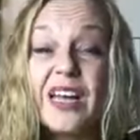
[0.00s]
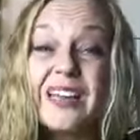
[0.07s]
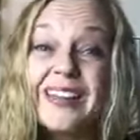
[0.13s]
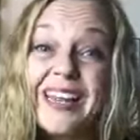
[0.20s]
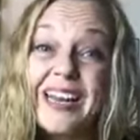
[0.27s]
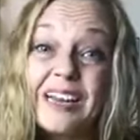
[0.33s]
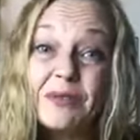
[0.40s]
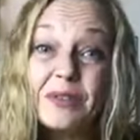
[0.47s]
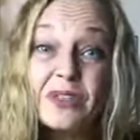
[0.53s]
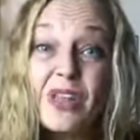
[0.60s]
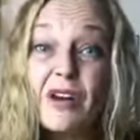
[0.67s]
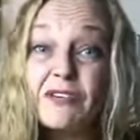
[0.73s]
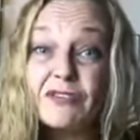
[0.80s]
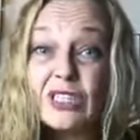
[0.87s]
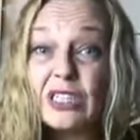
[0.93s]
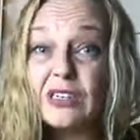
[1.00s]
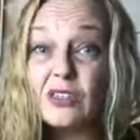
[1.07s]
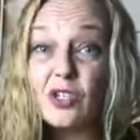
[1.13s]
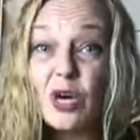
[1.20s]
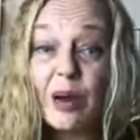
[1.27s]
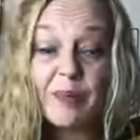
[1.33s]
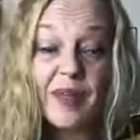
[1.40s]
And then I would love for you to
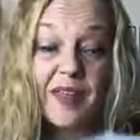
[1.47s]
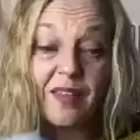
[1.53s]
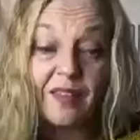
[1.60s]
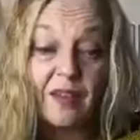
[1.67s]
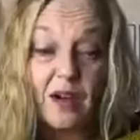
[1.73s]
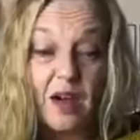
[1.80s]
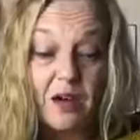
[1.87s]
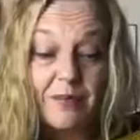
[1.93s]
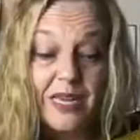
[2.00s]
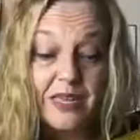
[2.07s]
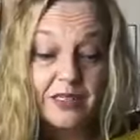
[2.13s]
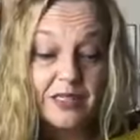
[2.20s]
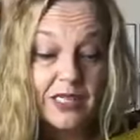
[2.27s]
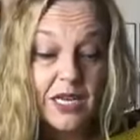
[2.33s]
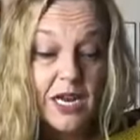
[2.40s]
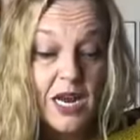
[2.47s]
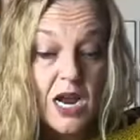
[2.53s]
drop it in the comments